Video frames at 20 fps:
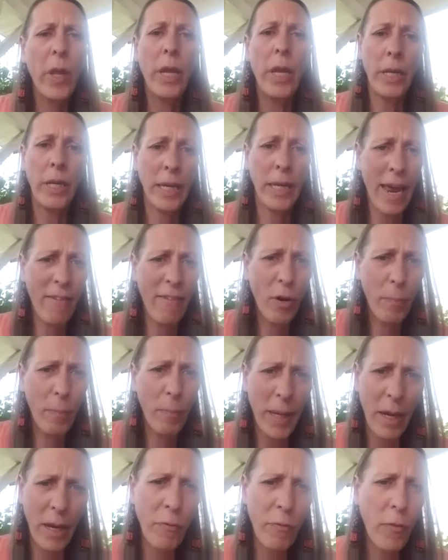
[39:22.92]
Never
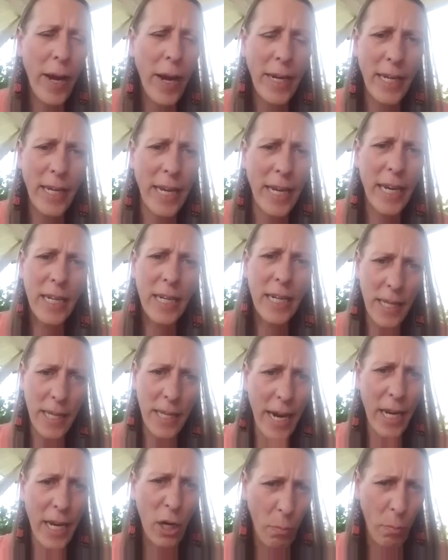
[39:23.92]
be afraid to get a
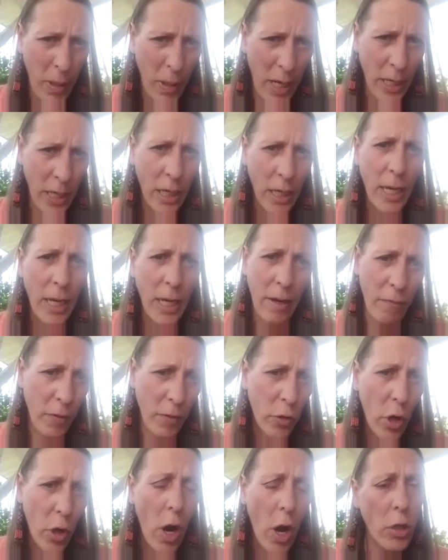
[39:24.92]
second opinion. If
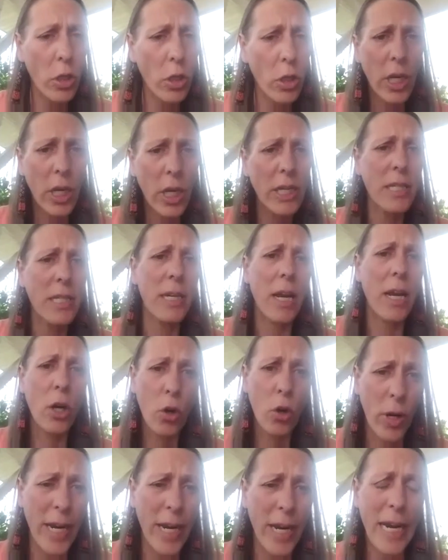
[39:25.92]
your doctor doesn't
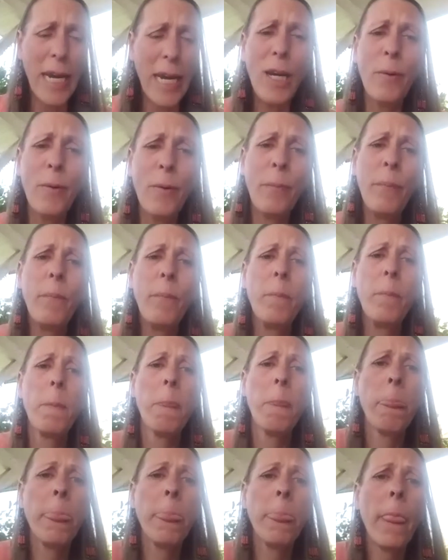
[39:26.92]
agree,
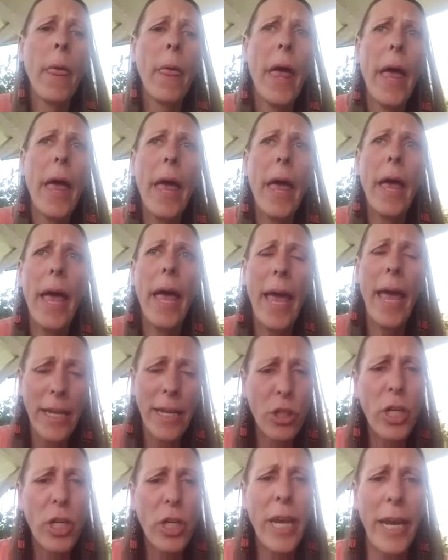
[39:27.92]

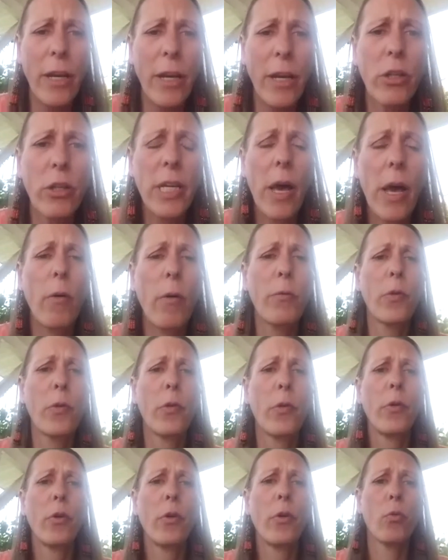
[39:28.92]
educate yourselves.
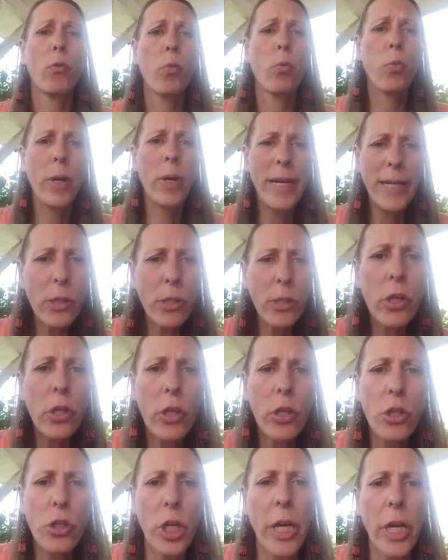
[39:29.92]

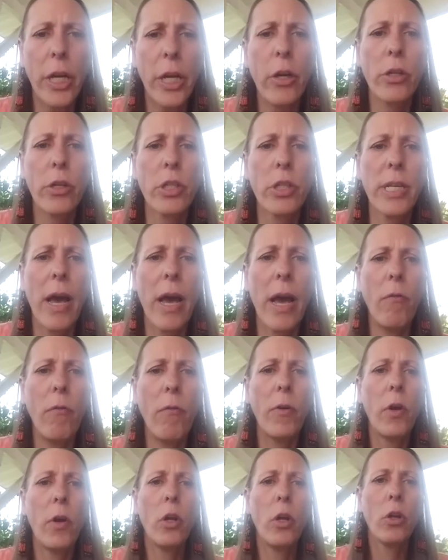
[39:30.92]
Research it yourself.
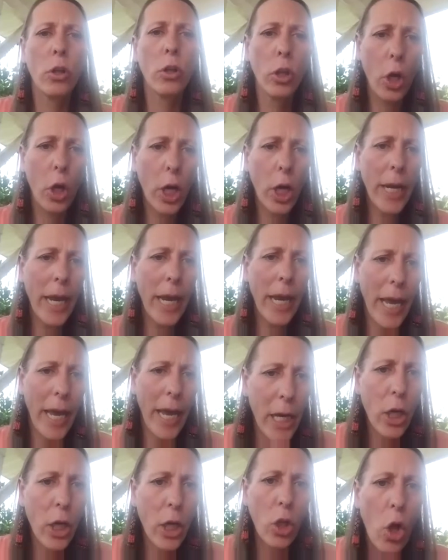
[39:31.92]
Look
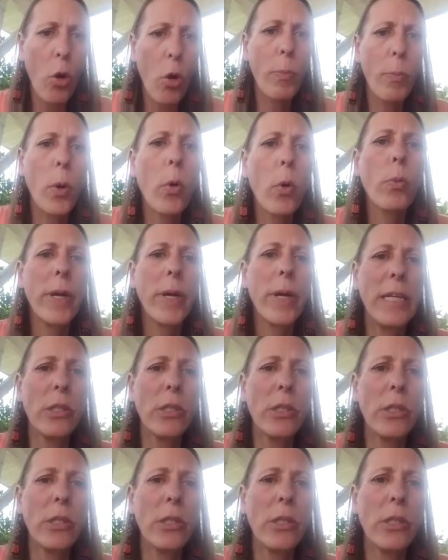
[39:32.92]
at global
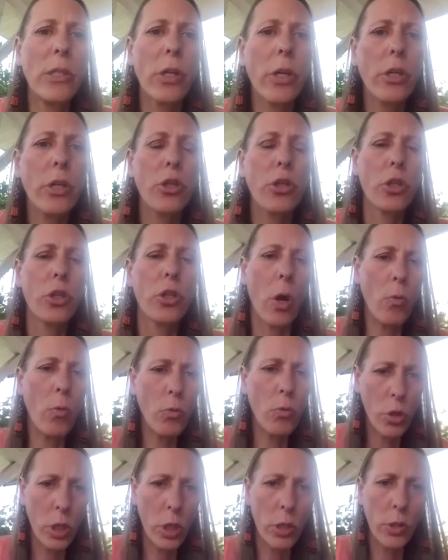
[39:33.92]
research. Don't
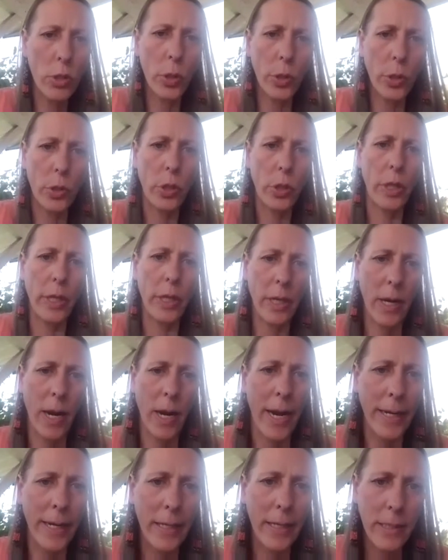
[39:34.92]
just look to the
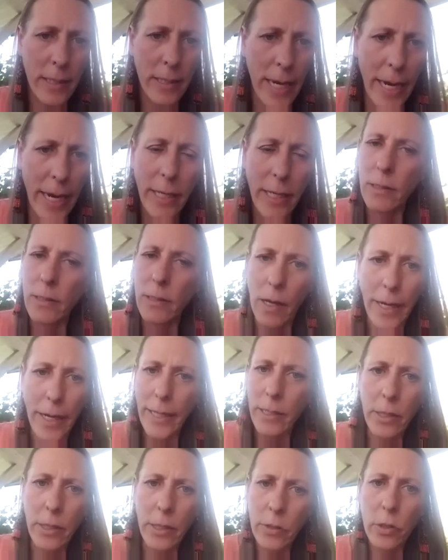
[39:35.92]
United States.
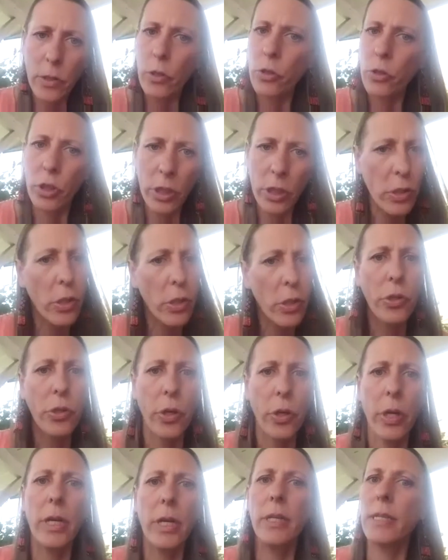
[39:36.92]
Scientists are just as
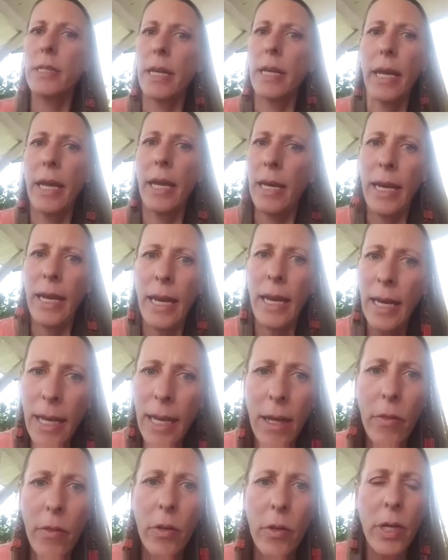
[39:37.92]
good as in
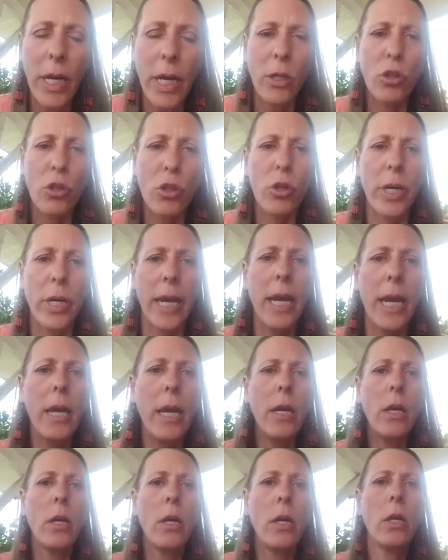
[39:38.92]
any other country.
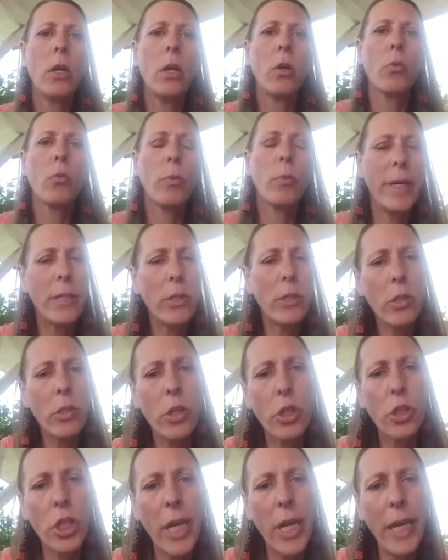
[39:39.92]

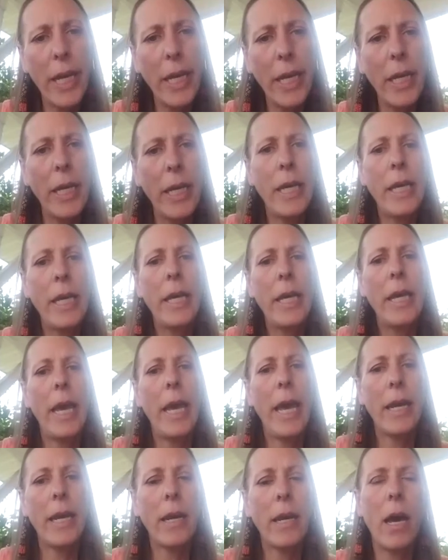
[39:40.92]
Research it
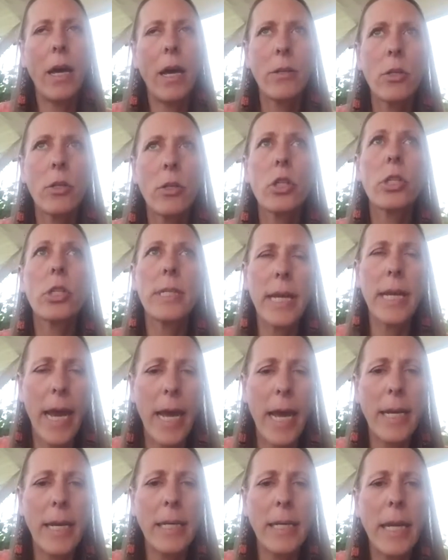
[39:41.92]
and
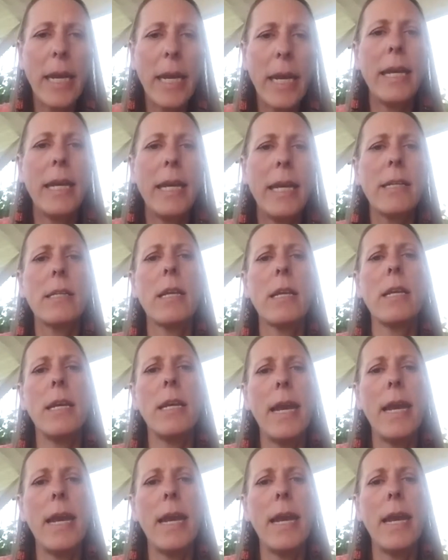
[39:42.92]
understand it is a
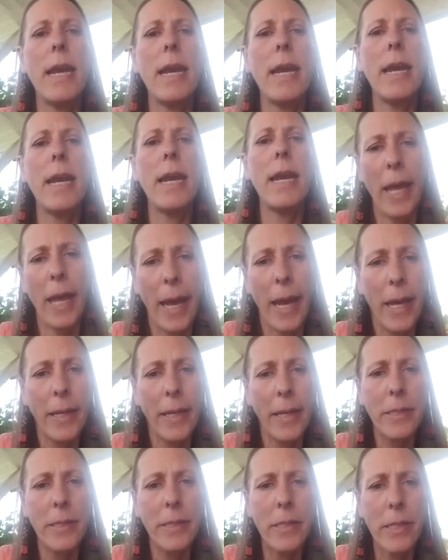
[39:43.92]
natural
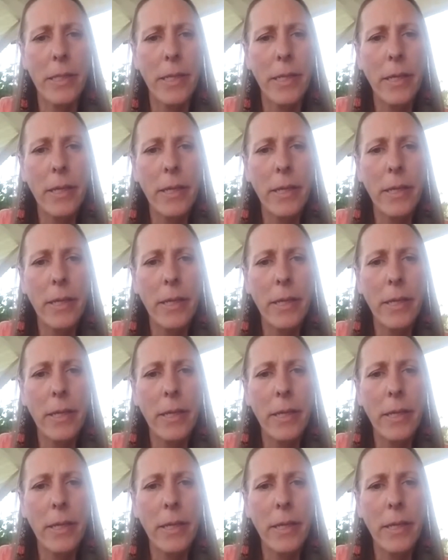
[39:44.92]
plant